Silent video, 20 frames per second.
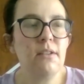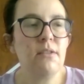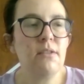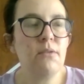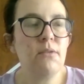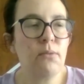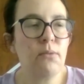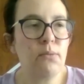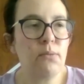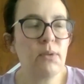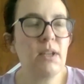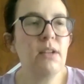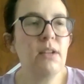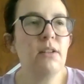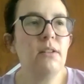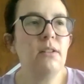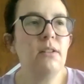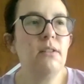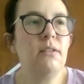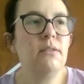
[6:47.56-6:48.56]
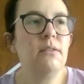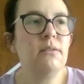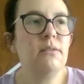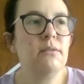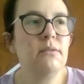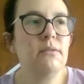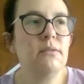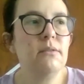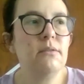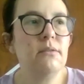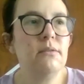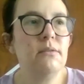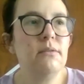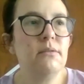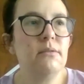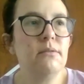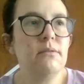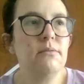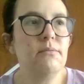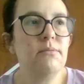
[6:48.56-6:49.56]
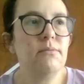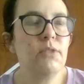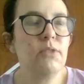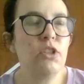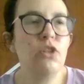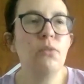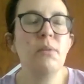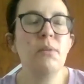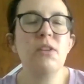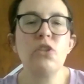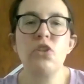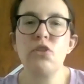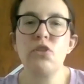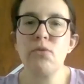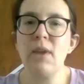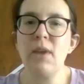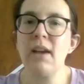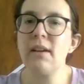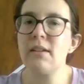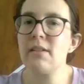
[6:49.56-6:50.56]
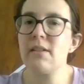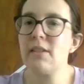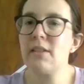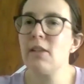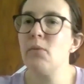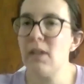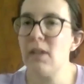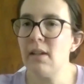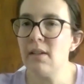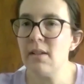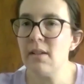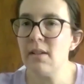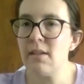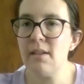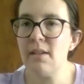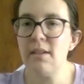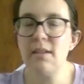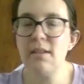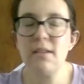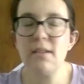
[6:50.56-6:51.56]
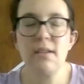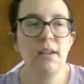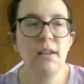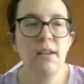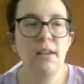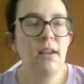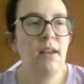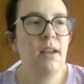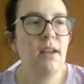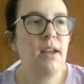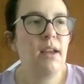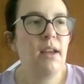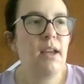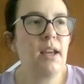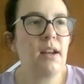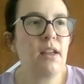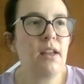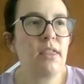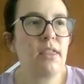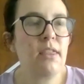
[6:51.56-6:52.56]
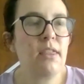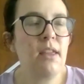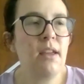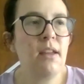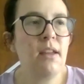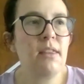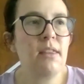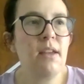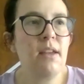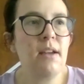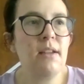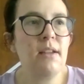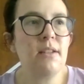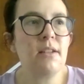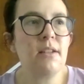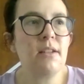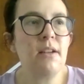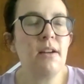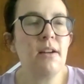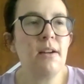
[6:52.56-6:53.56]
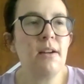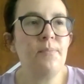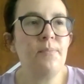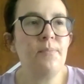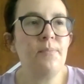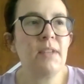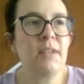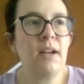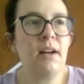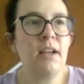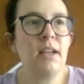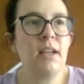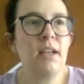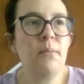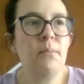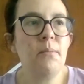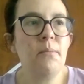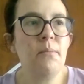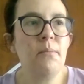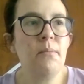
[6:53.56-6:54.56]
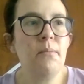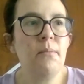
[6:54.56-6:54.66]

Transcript: real human strengths and weaknesses. And I think that um, I am